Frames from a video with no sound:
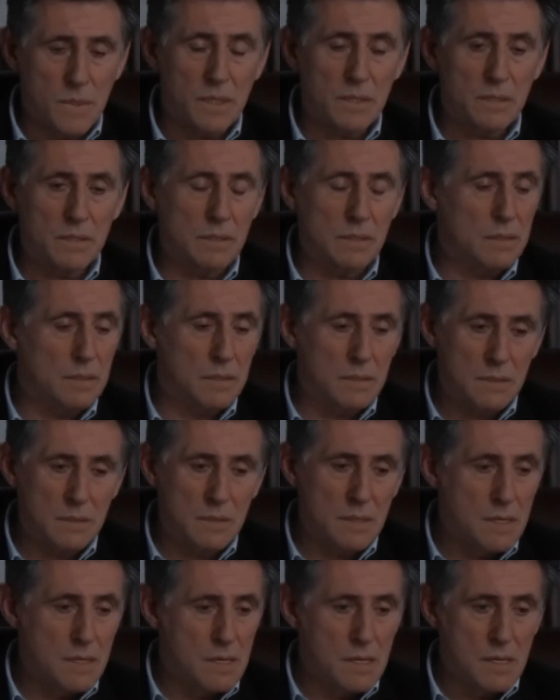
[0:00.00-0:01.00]
But isn't
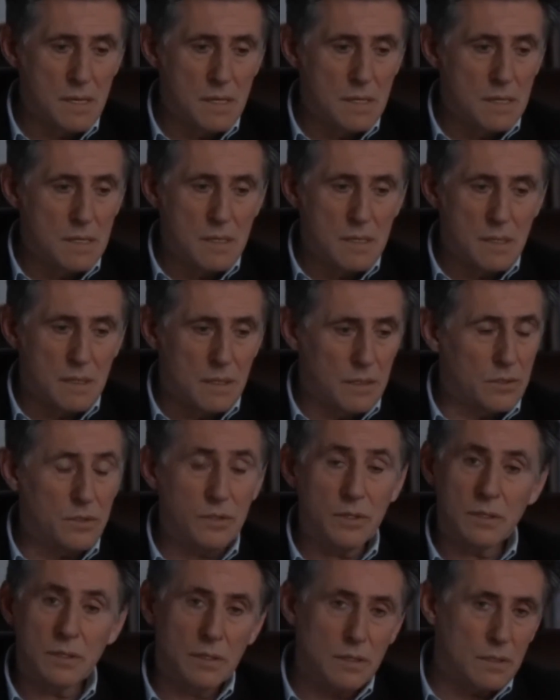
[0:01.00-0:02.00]

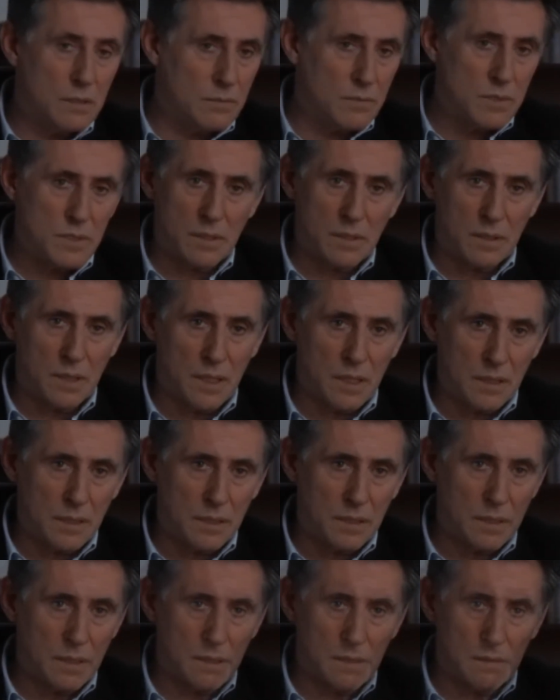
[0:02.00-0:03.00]
isn't your home so
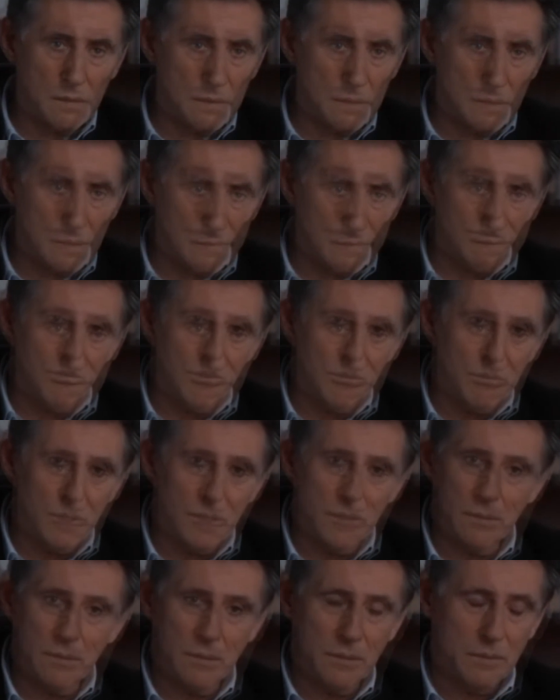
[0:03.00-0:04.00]
long ago? You just got
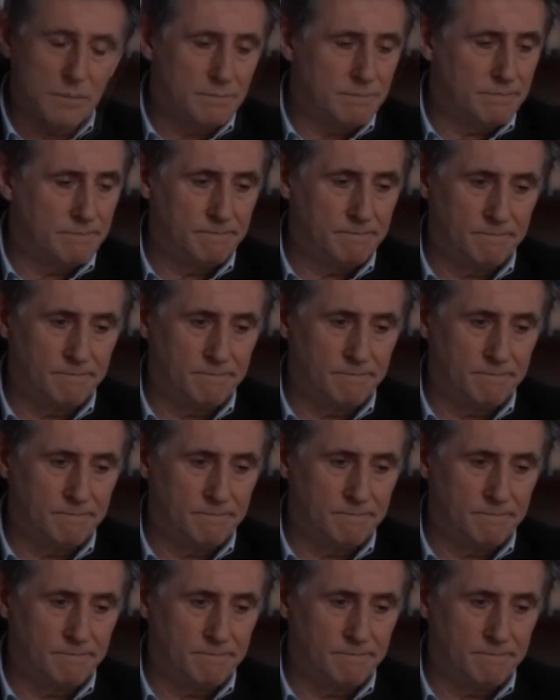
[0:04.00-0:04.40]
run